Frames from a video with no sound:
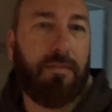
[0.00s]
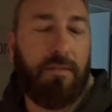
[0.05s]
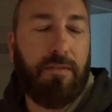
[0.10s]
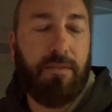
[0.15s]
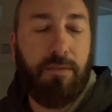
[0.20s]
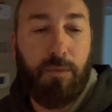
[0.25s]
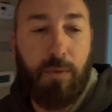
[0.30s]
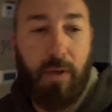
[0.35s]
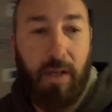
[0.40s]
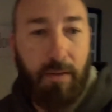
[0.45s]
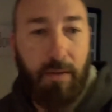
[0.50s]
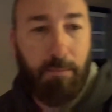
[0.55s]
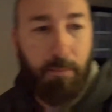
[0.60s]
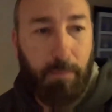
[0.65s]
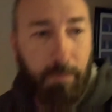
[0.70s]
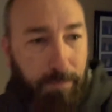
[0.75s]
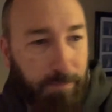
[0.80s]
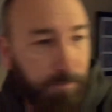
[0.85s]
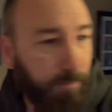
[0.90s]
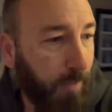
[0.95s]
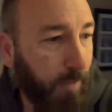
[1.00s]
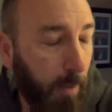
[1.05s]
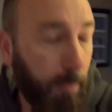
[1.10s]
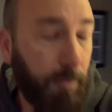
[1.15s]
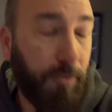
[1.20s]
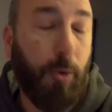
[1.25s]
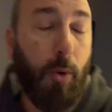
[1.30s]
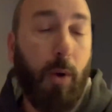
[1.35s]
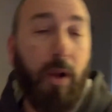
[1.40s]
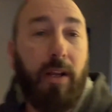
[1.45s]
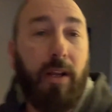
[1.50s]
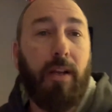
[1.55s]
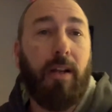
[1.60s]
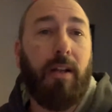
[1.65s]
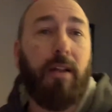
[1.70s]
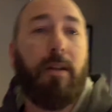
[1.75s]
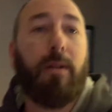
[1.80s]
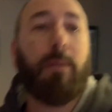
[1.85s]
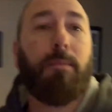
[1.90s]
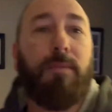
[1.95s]
right before 8
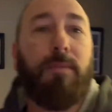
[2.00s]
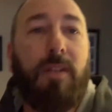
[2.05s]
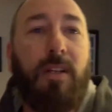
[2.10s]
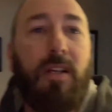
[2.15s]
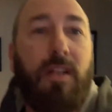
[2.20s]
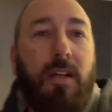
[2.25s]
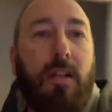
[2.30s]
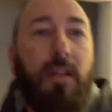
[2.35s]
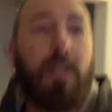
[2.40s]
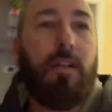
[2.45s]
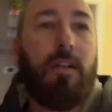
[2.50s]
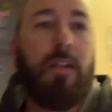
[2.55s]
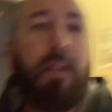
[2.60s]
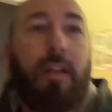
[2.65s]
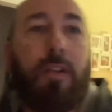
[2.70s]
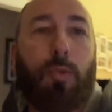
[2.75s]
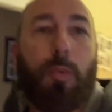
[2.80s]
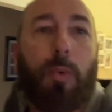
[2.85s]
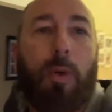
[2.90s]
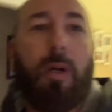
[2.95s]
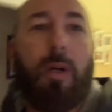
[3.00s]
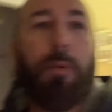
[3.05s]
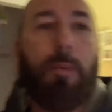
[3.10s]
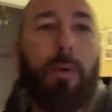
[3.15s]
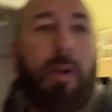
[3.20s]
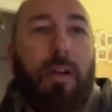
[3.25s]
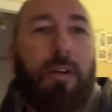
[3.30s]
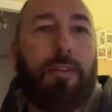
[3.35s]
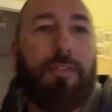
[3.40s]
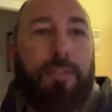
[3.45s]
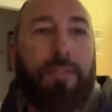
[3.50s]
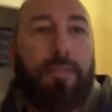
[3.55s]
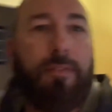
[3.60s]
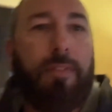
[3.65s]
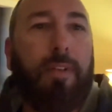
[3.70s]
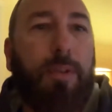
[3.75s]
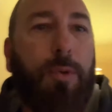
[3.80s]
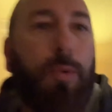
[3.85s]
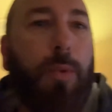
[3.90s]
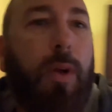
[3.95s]
a.m. That's really rough.
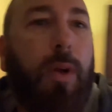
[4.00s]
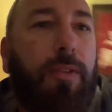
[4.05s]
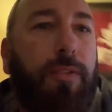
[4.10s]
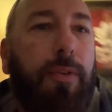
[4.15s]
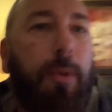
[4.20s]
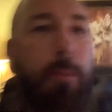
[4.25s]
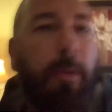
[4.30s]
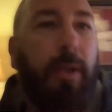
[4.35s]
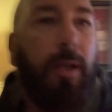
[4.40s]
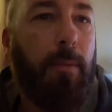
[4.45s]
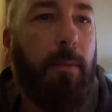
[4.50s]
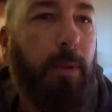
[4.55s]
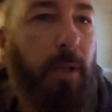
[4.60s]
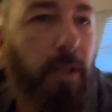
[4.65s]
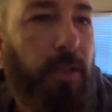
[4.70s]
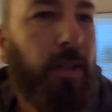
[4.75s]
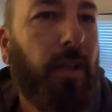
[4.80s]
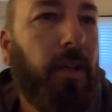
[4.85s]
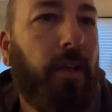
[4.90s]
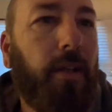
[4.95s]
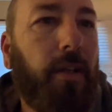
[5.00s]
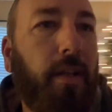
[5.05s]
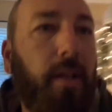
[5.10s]
That's rough on me. I'm gonna tell you.